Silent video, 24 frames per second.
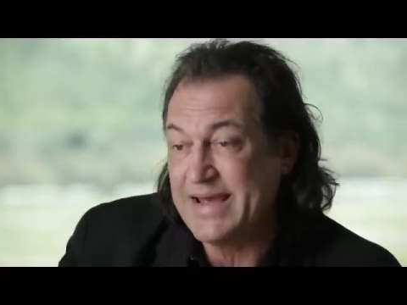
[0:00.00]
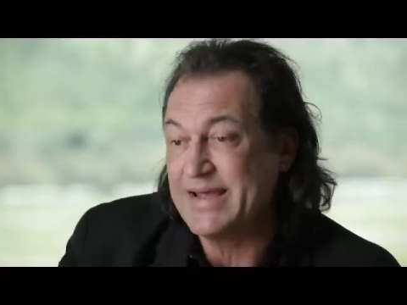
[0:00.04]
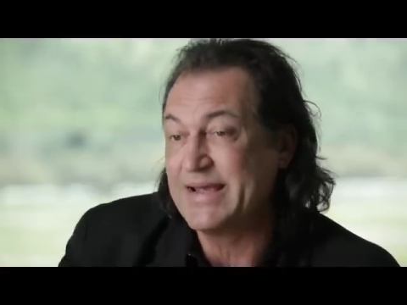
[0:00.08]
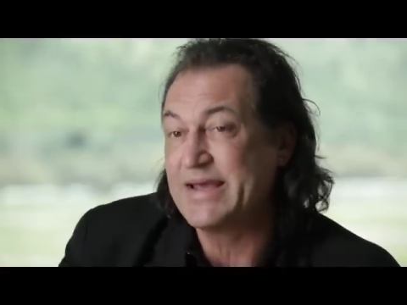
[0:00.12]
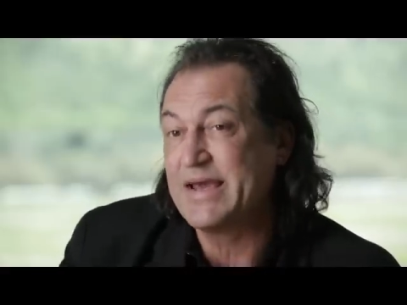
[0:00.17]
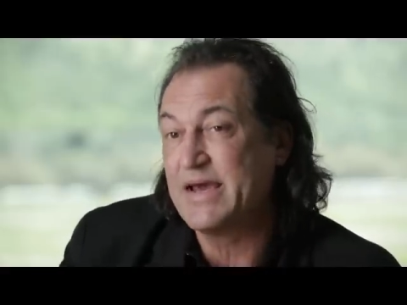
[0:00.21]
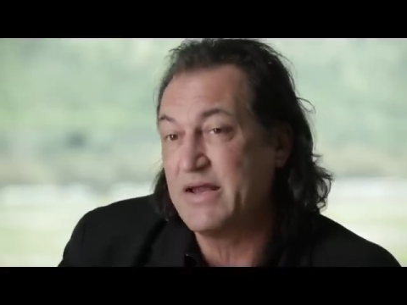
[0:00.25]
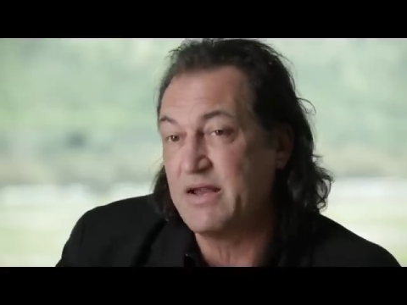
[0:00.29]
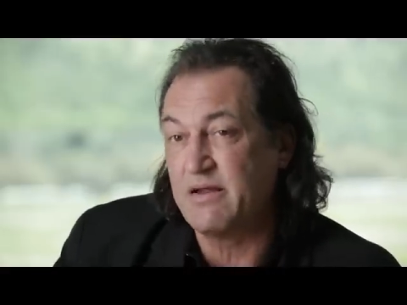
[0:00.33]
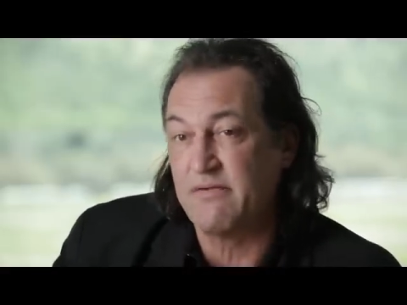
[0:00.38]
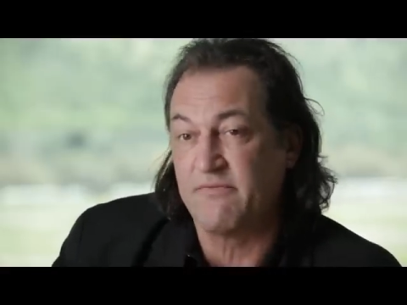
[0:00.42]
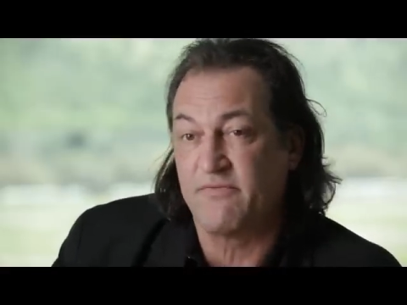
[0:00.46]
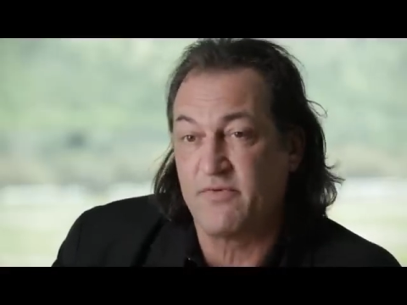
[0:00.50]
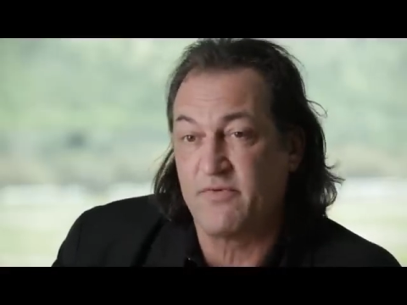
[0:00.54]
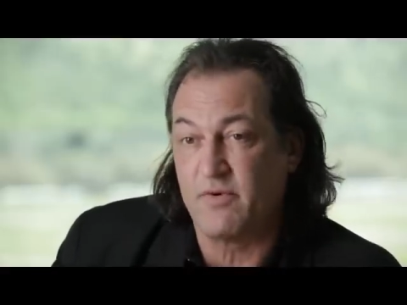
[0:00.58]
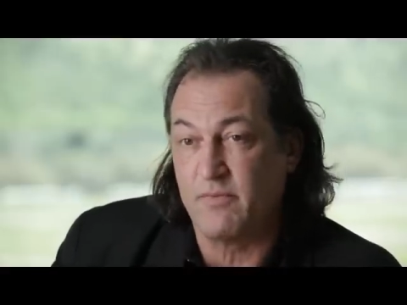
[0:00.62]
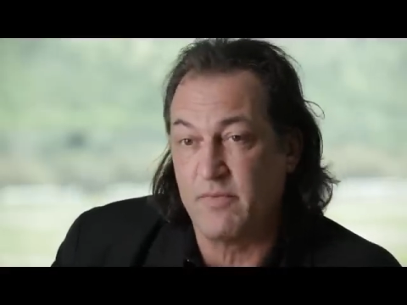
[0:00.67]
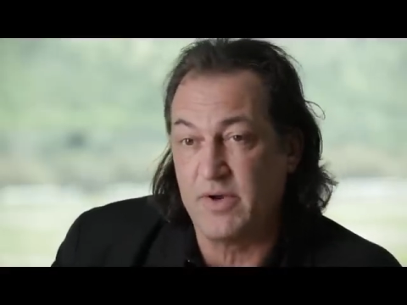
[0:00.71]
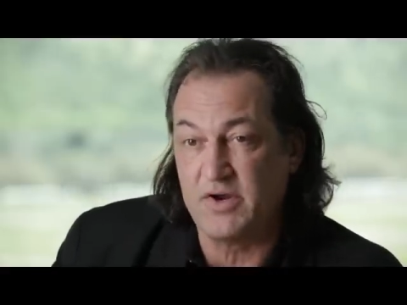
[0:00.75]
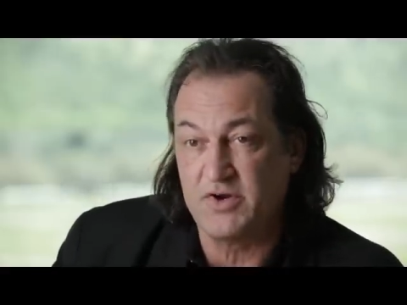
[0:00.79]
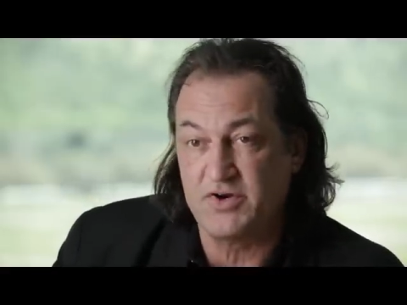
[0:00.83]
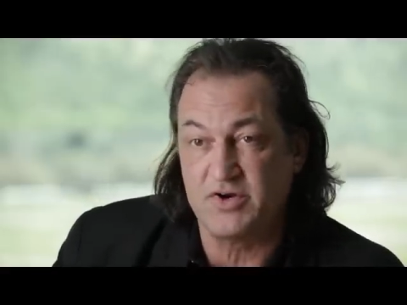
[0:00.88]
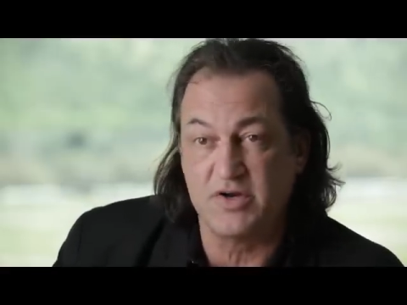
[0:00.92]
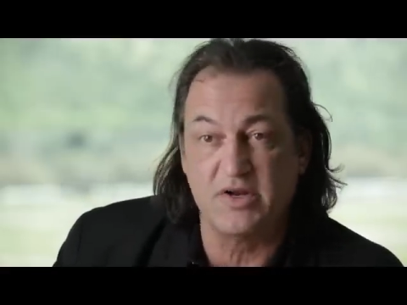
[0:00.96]
and get
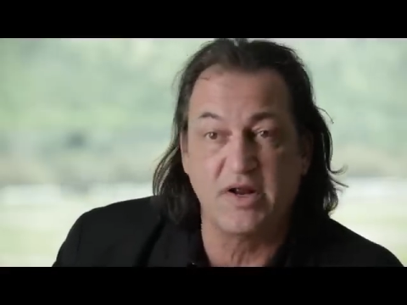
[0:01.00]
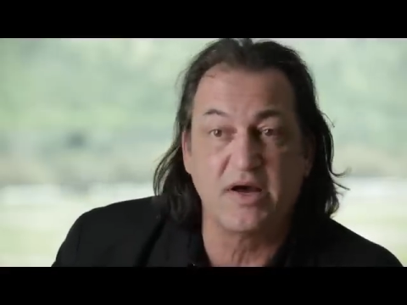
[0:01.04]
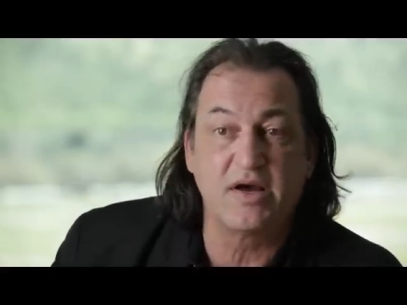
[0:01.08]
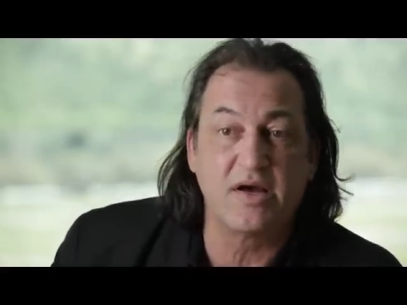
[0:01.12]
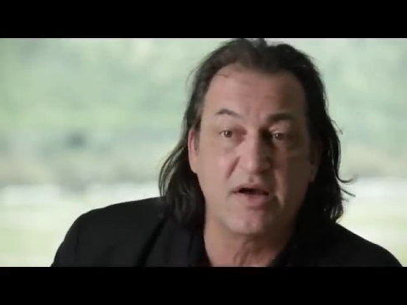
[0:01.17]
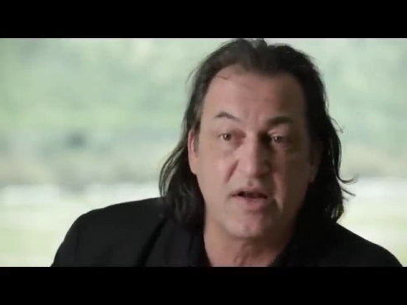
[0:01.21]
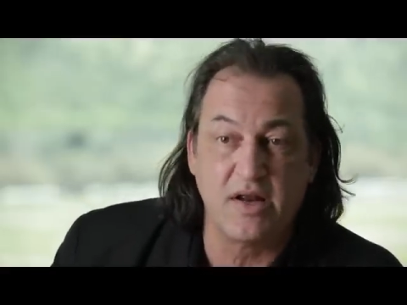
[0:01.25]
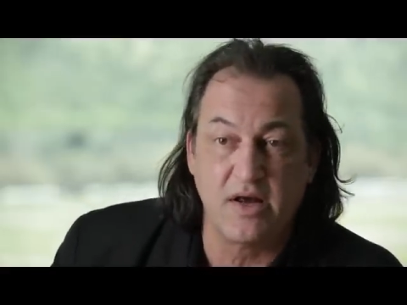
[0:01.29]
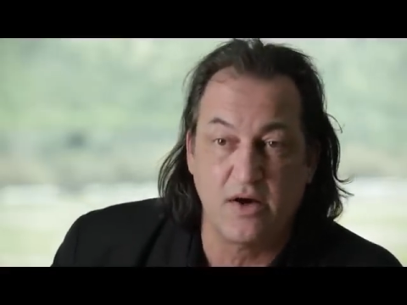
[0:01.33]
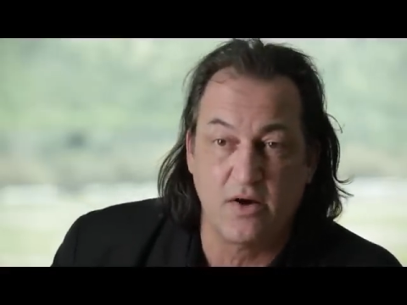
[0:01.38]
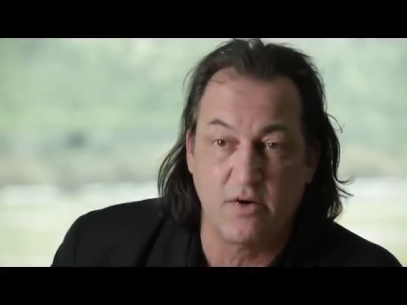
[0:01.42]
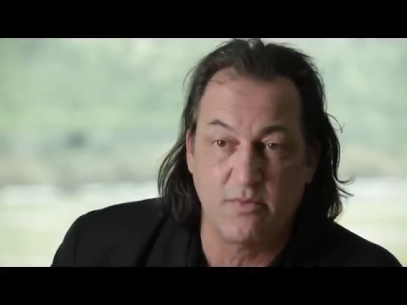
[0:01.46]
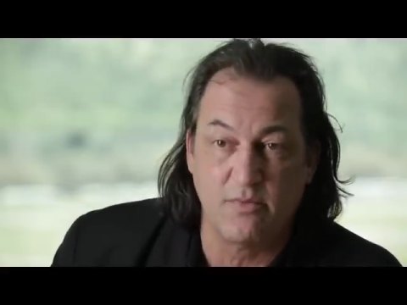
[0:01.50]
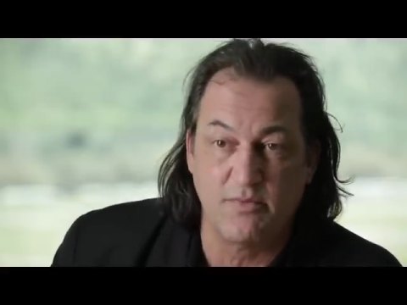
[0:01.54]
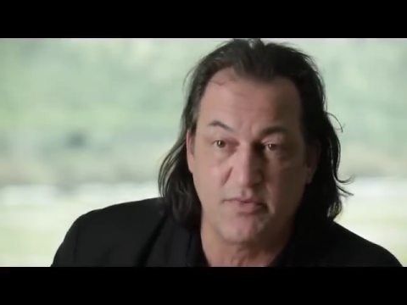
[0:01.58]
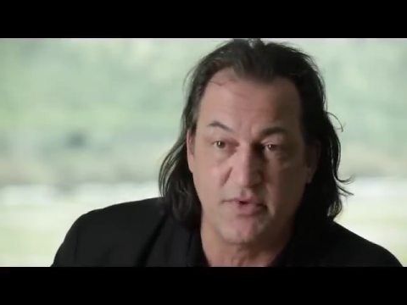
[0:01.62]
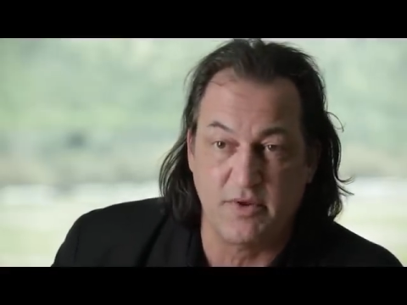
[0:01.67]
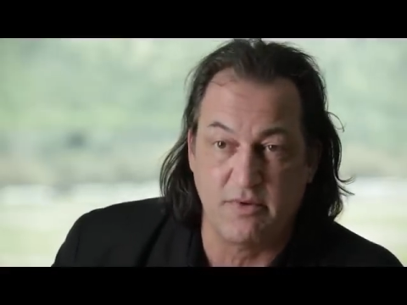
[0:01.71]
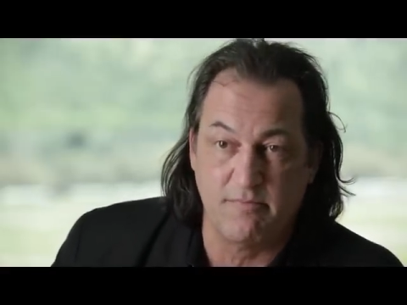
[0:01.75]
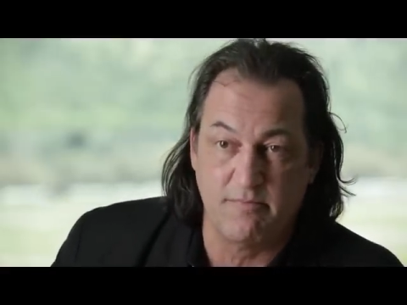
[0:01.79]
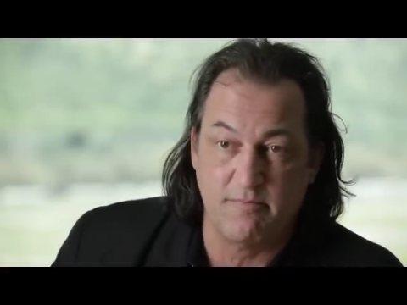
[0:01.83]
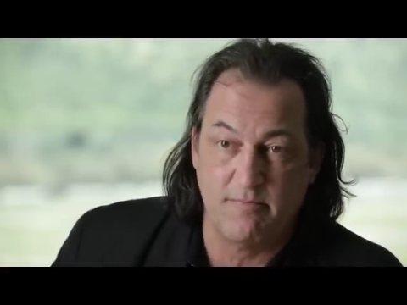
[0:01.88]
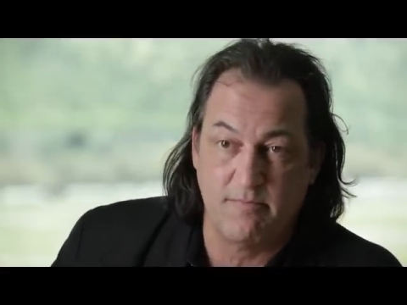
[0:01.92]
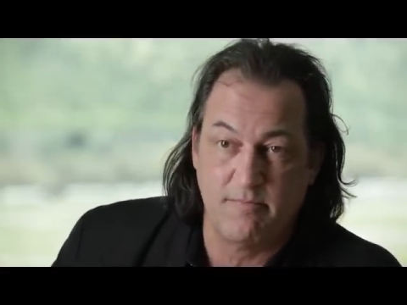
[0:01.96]
information that can
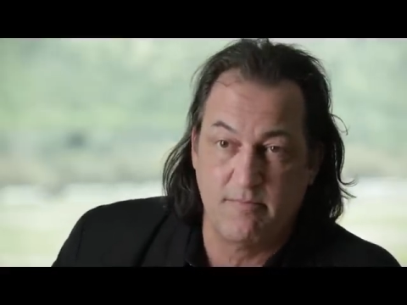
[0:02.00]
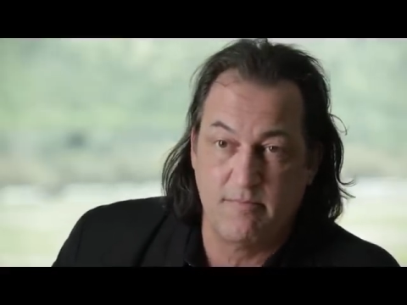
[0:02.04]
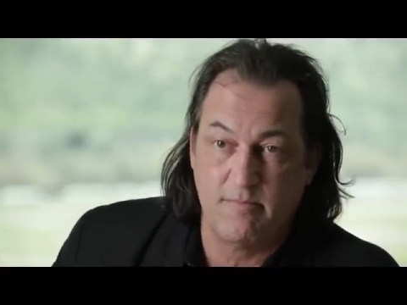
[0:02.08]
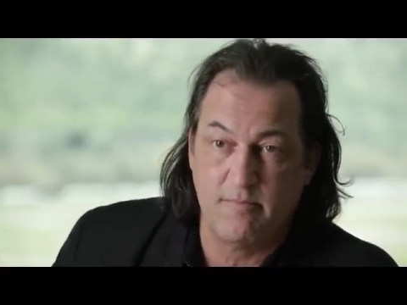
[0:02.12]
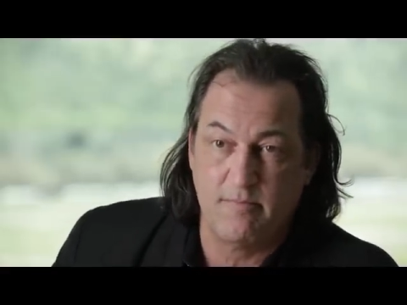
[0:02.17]
help them.